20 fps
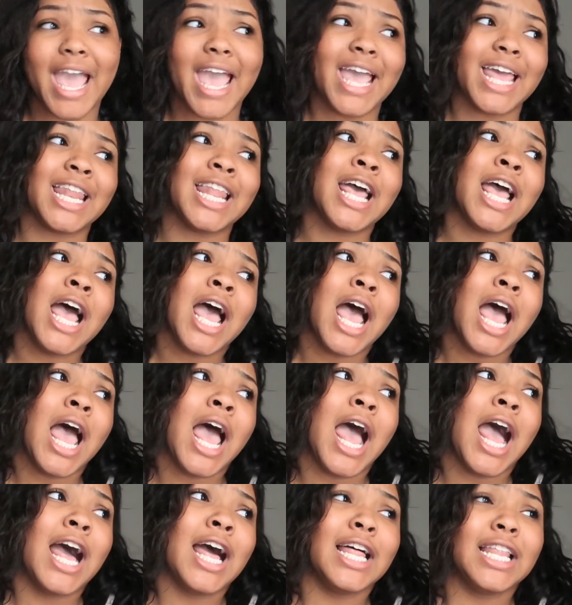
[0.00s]
And
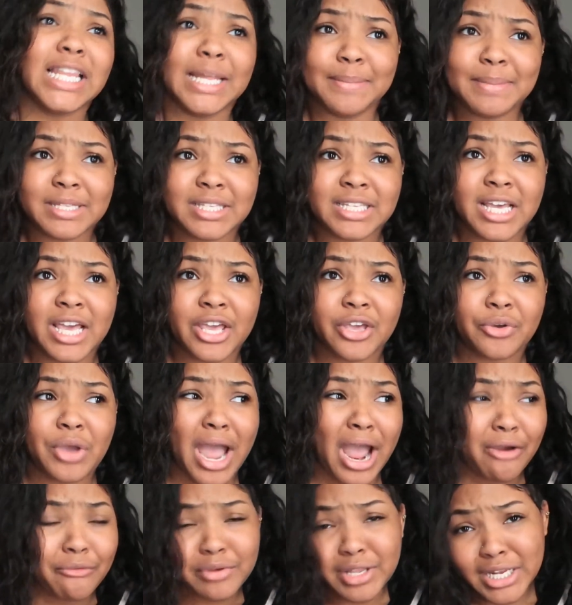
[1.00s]
let me tell you,
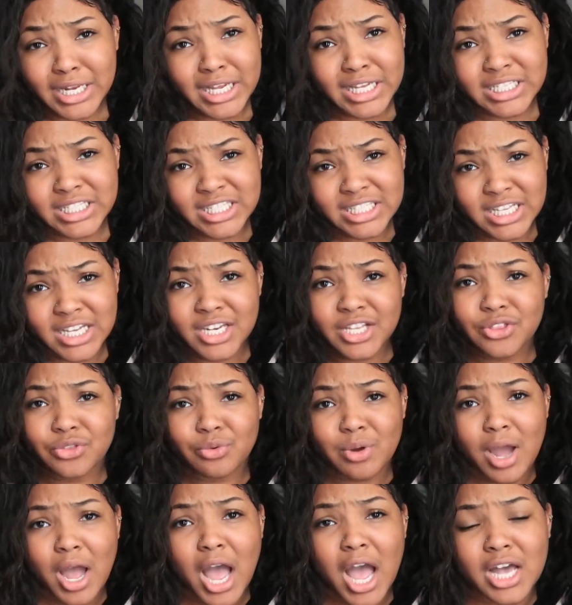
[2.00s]
I really didn't study
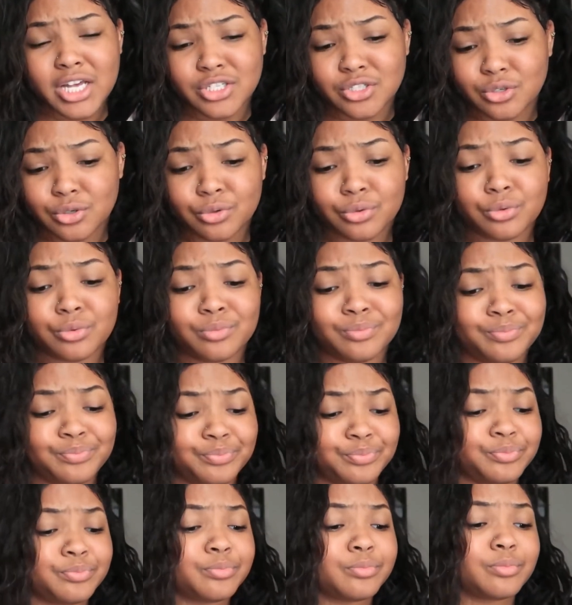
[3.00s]
throughout high school,
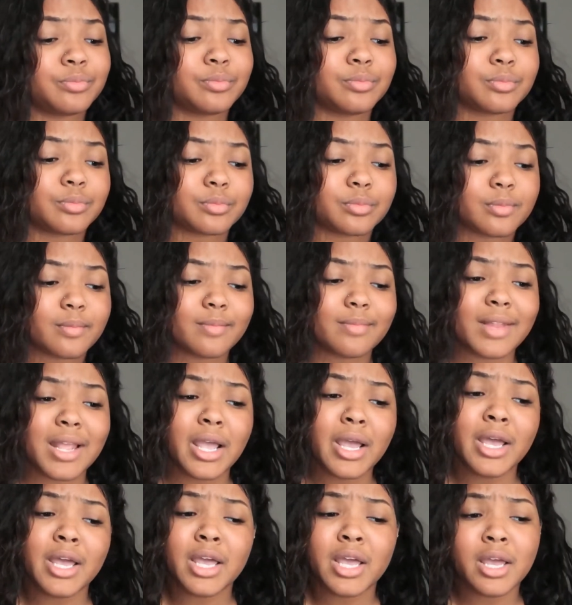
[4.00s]

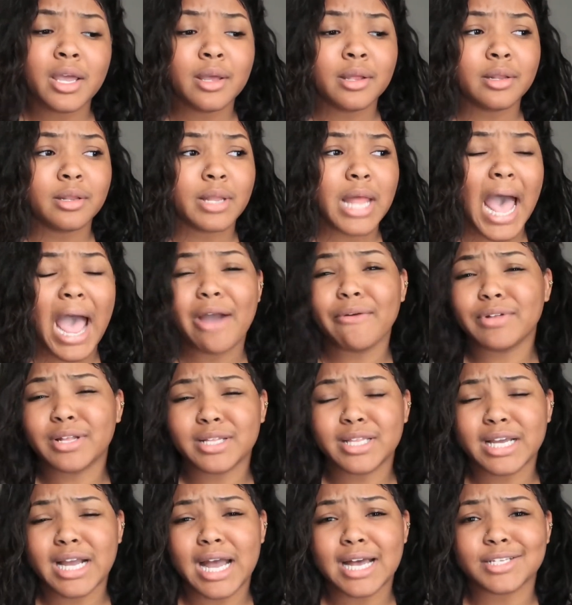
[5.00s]
and I
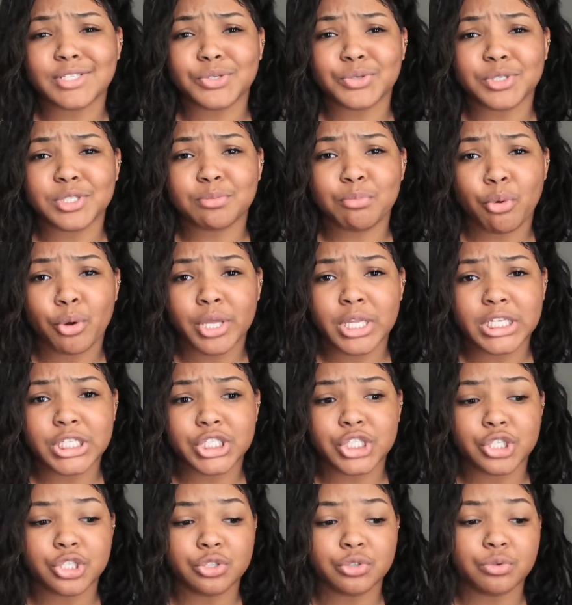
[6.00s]
really think high school is
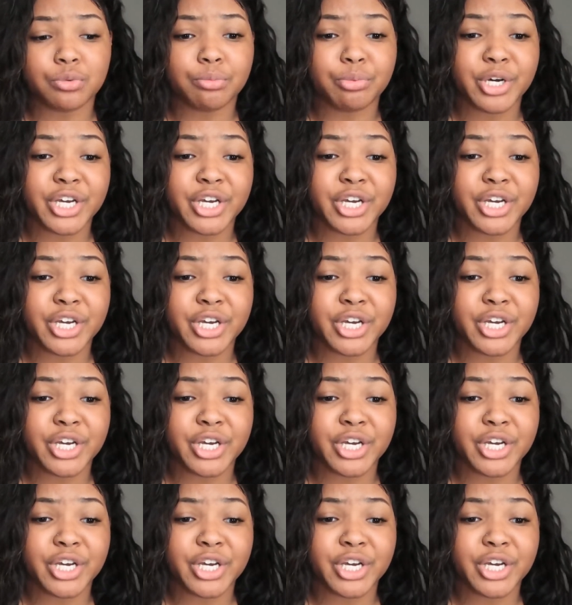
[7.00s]
pointless too.